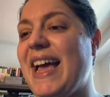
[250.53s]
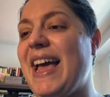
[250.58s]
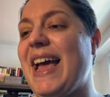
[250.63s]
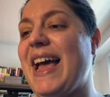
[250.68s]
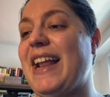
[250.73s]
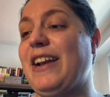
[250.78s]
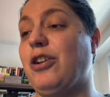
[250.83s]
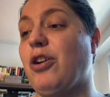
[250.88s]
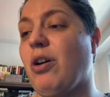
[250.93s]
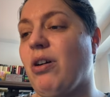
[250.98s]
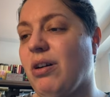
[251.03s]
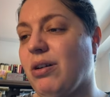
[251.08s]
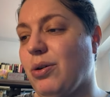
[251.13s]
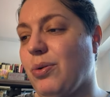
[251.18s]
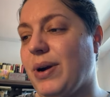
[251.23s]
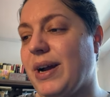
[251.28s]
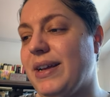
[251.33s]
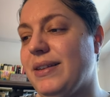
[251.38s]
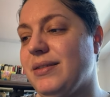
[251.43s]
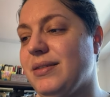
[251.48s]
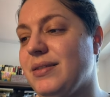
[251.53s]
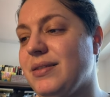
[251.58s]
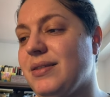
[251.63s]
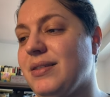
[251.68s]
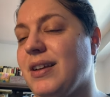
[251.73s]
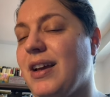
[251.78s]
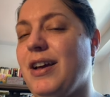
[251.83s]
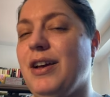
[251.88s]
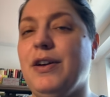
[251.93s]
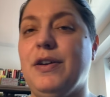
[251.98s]
and conquests
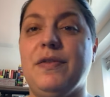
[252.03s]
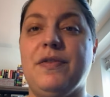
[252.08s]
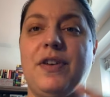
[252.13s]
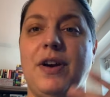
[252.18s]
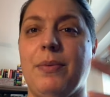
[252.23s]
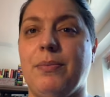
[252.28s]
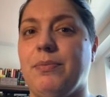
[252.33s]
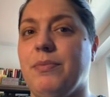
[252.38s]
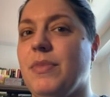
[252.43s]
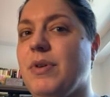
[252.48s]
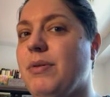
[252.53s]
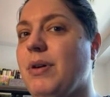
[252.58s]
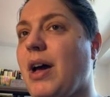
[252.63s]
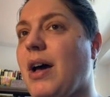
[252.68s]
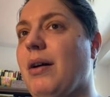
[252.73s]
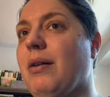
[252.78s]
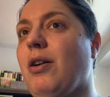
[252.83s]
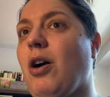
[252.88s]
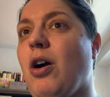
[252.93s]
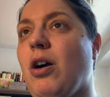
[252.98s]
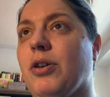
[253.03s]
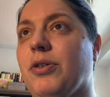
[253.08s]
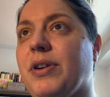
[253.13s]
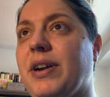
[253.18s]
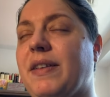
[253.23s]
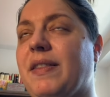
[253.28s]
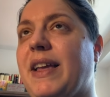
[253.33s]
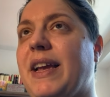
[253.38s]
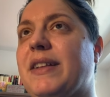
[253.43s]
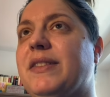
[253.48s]
from uh, conquering
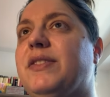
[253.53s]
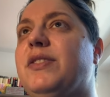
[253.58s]
land.